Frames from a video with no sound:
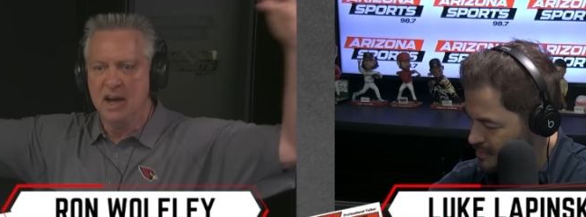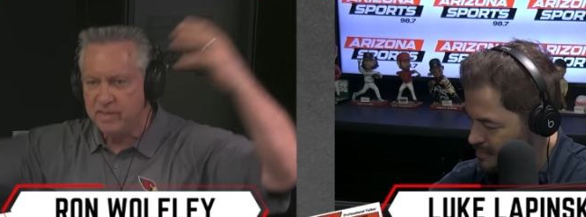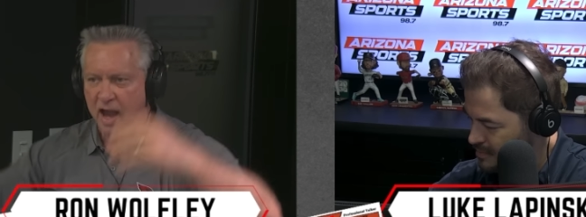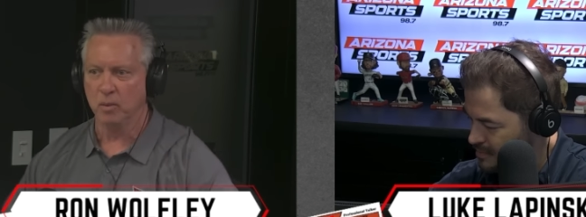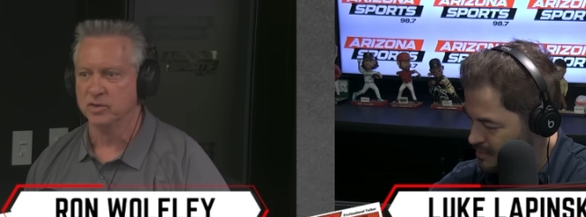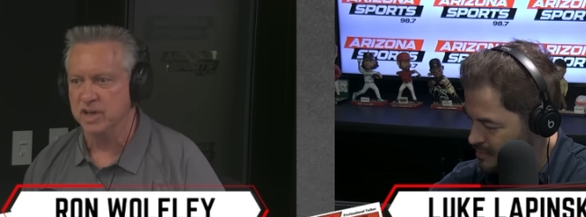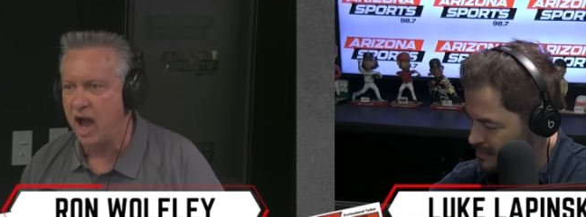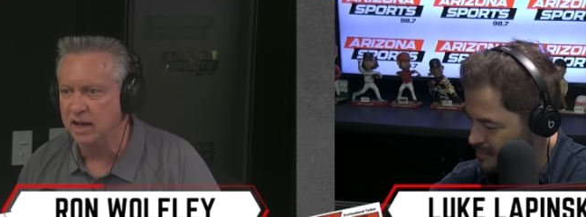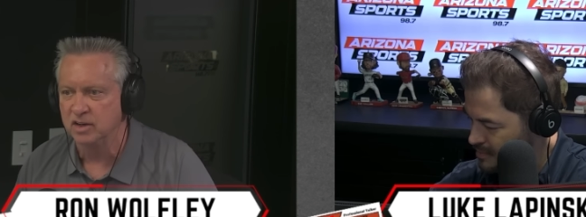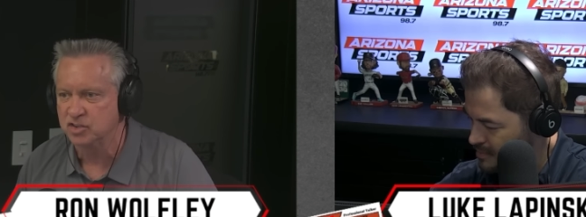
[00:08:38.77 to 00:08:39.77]
Speaker 1: that was on
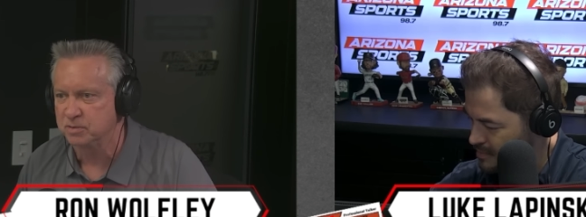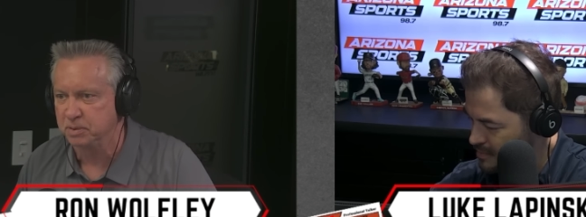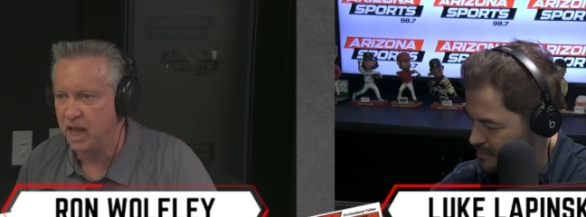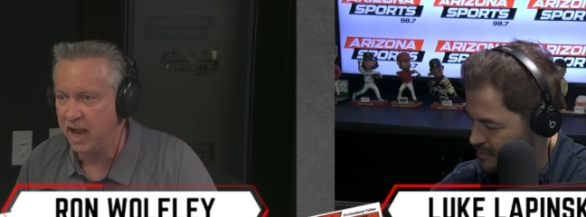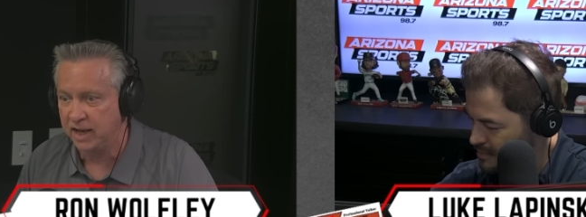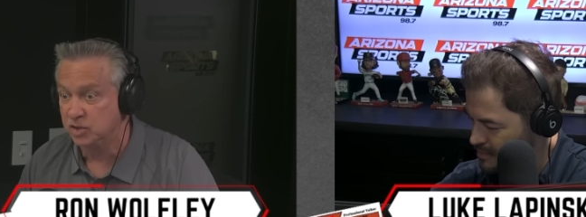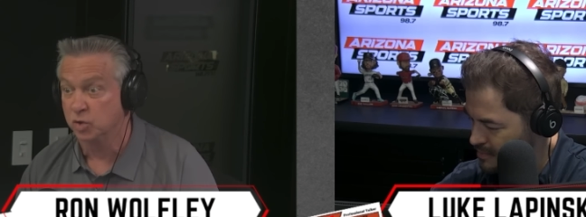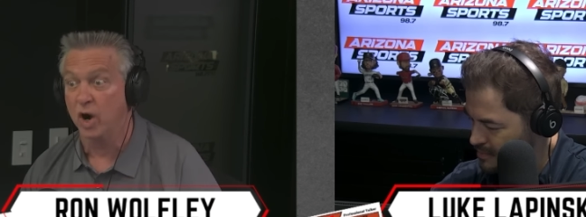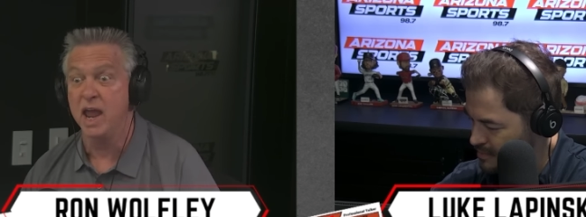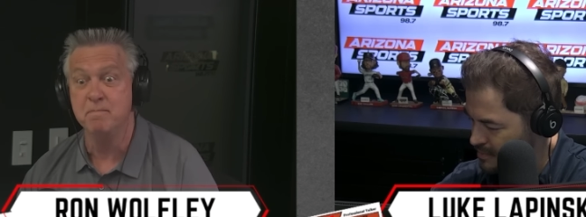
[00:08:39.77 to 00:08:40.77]
display.
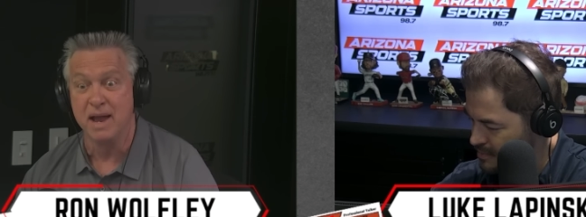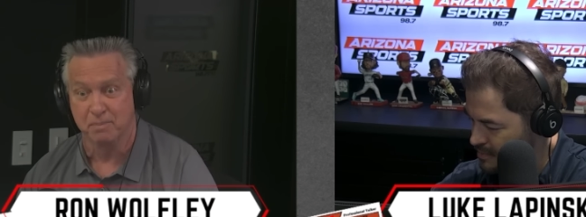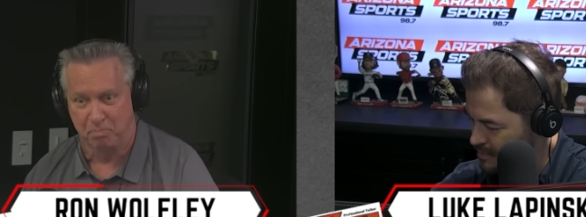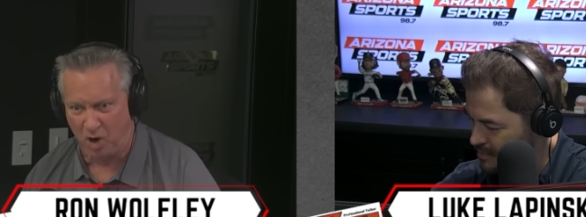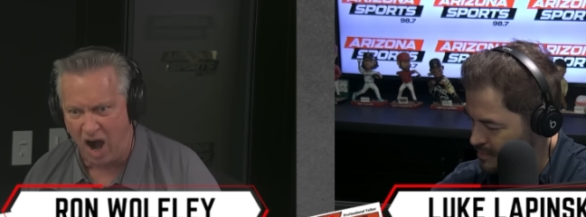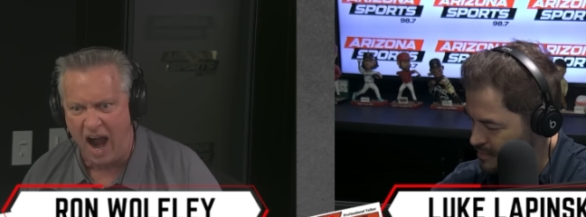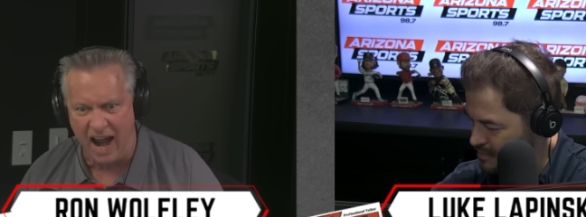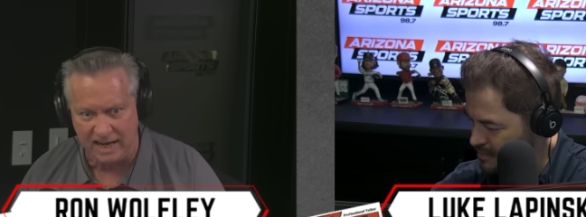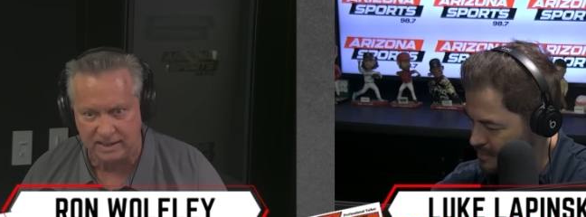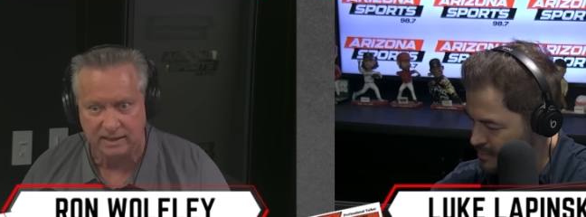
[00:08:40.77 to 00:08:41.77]
Trey
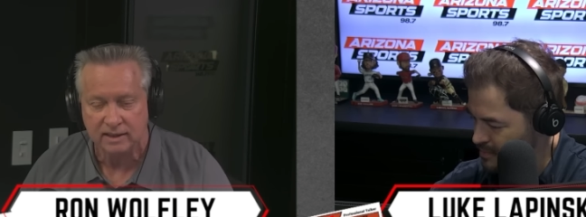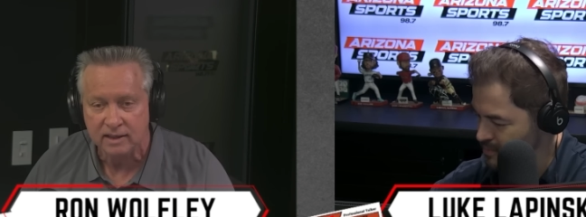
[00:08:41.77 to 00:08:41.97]
McBride.